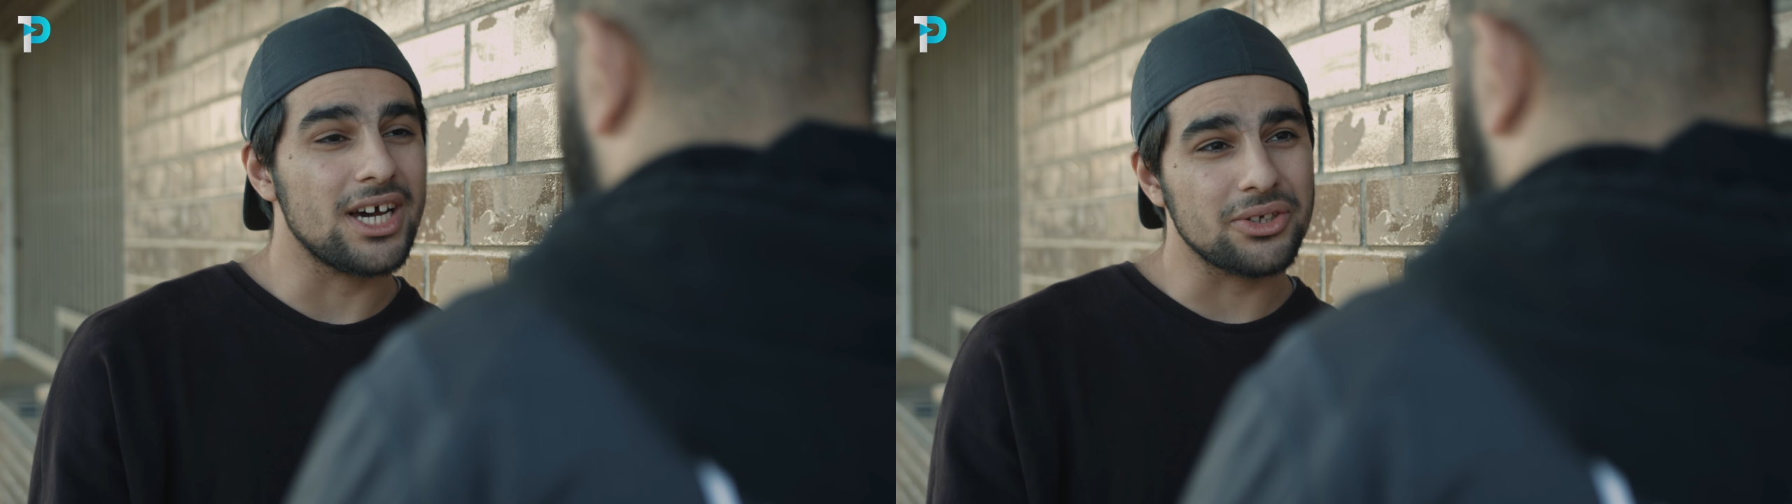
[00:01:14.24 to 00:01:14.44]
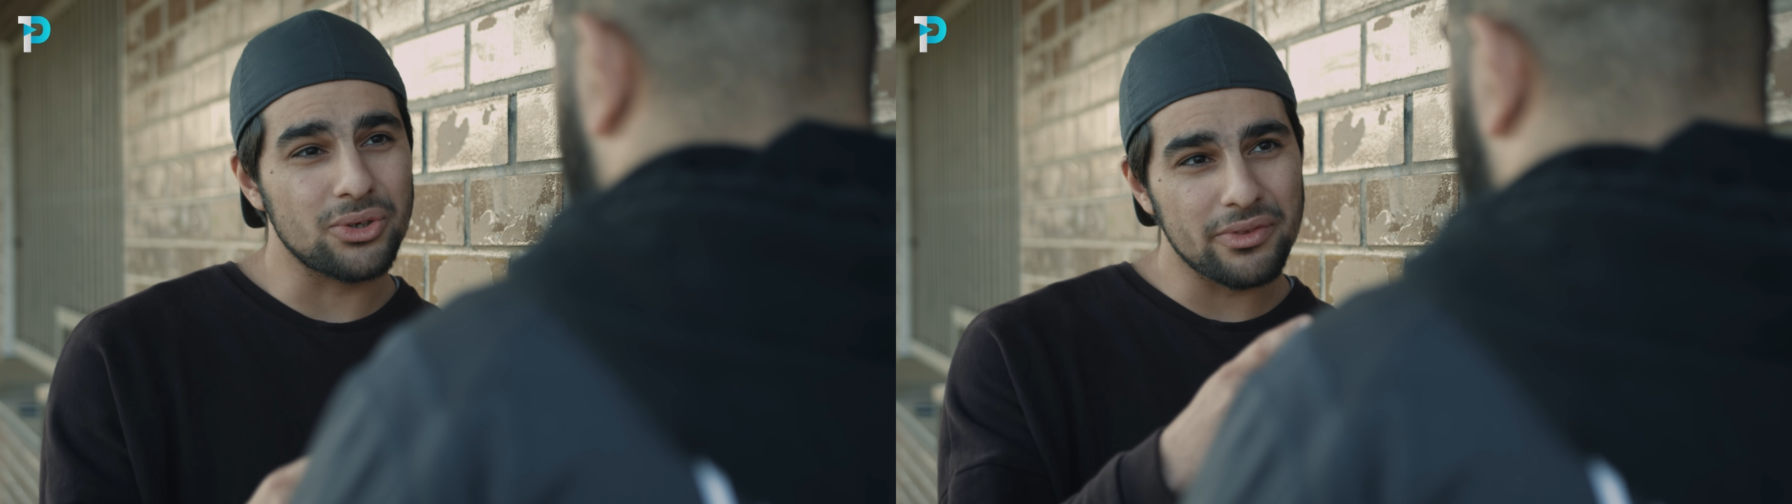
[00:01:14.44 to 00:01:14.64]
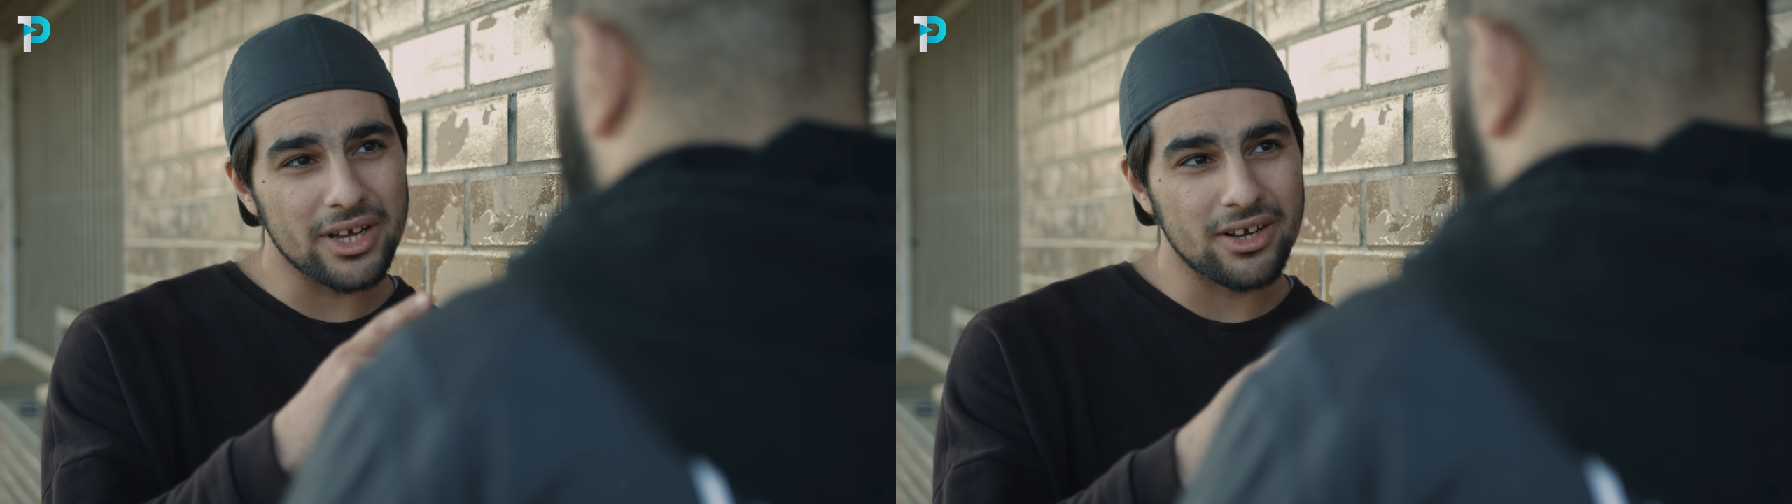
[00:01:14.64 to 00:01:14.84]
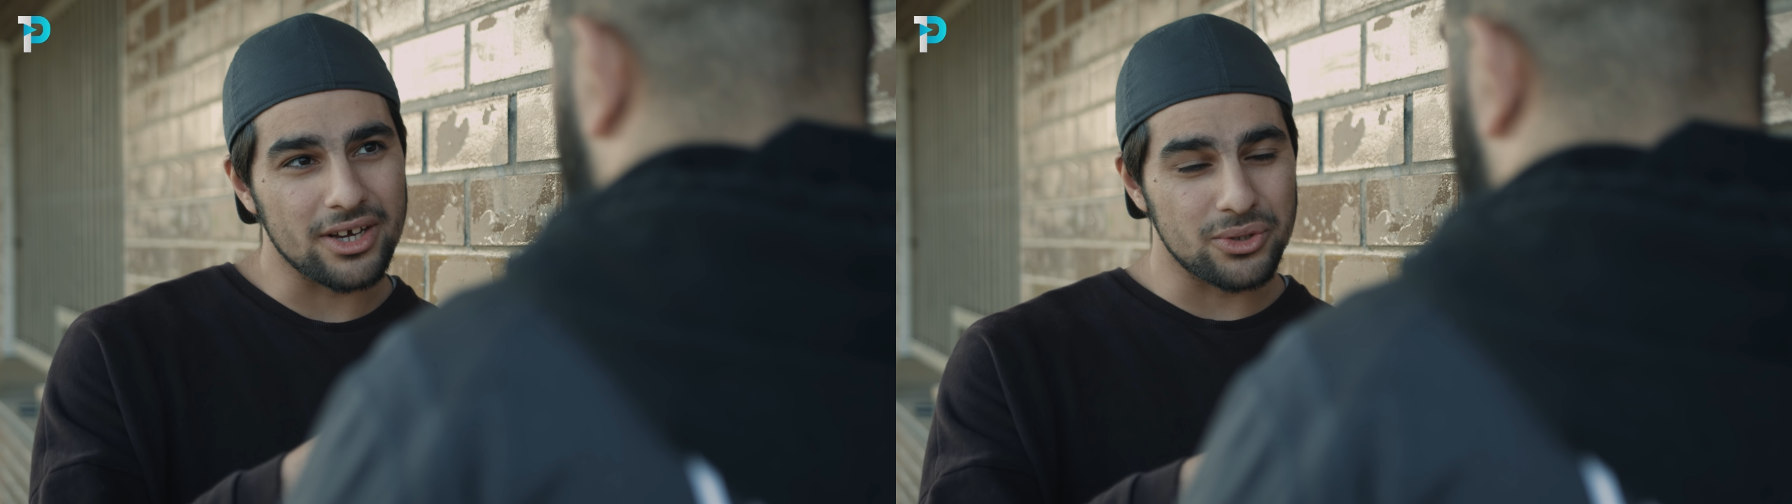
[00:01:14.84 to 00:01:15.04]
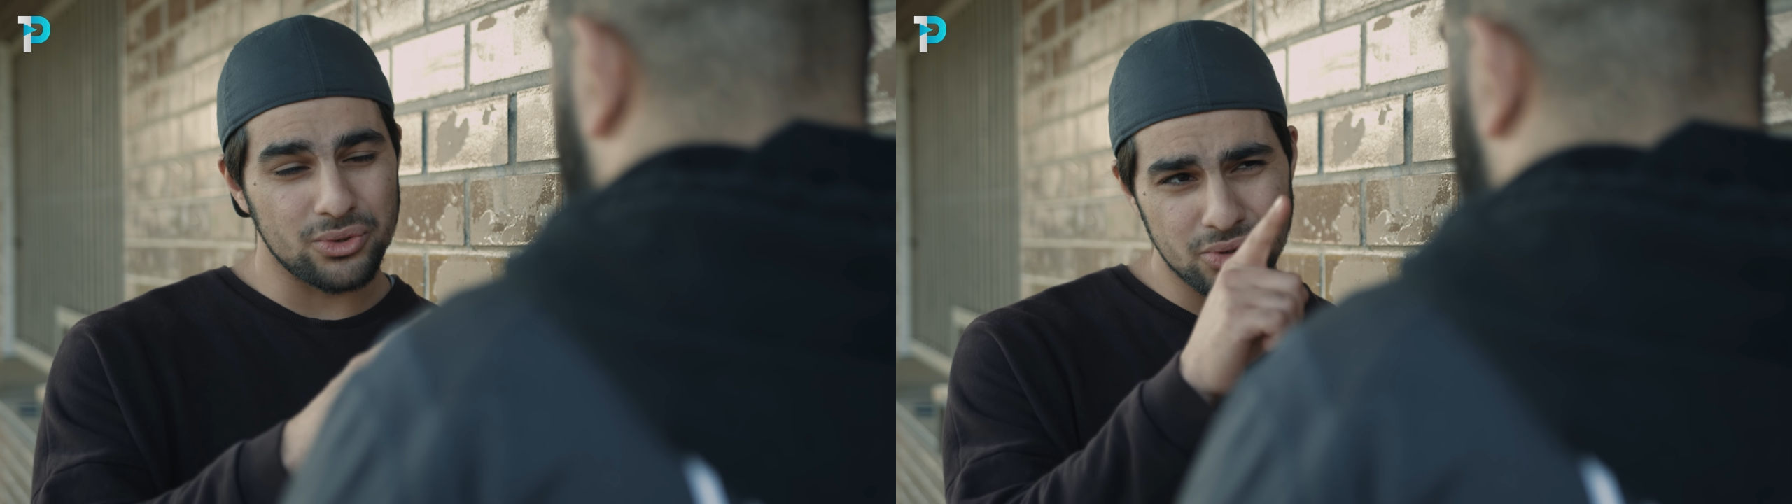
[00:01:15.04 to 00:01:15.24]
I know that
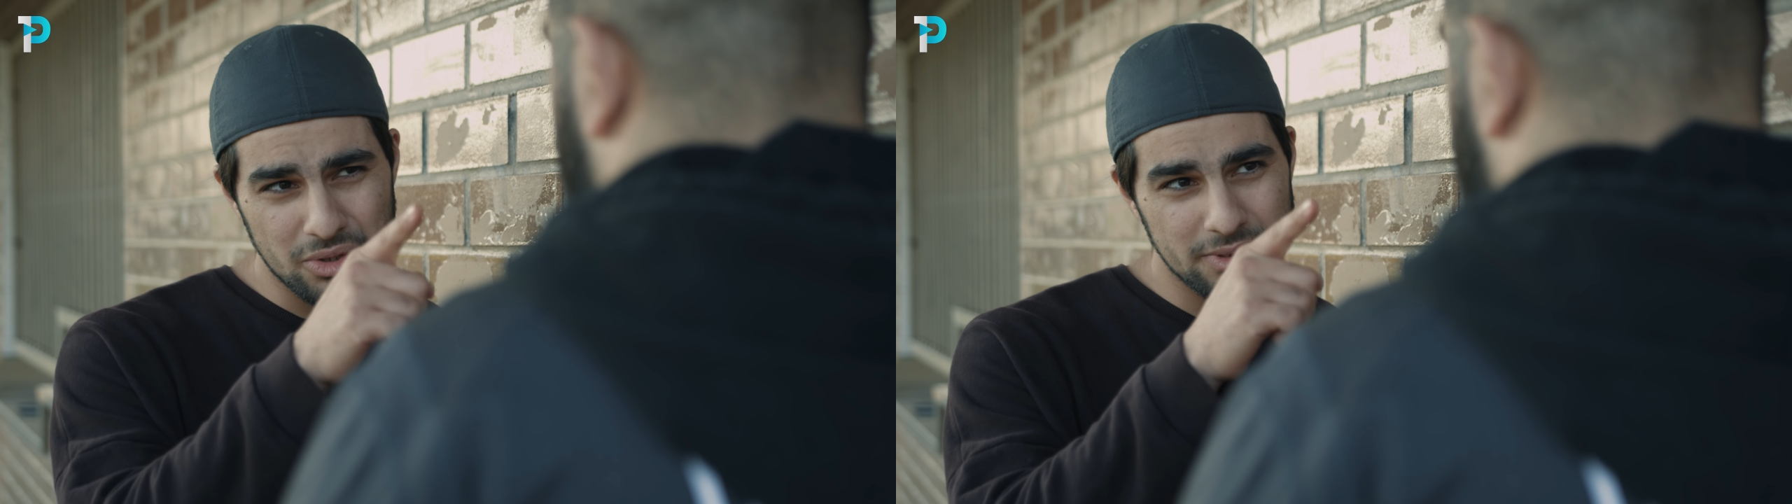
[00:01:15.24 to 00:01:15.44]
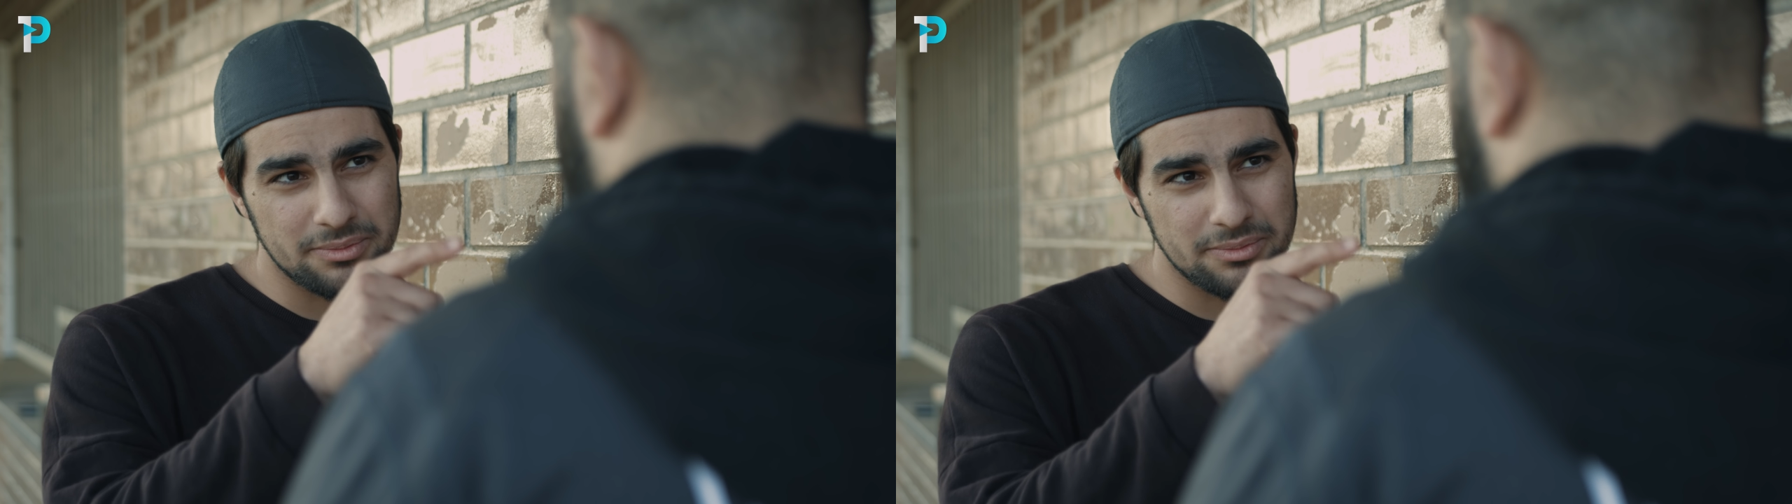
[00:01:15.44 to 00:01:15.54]
guy. You shouldn't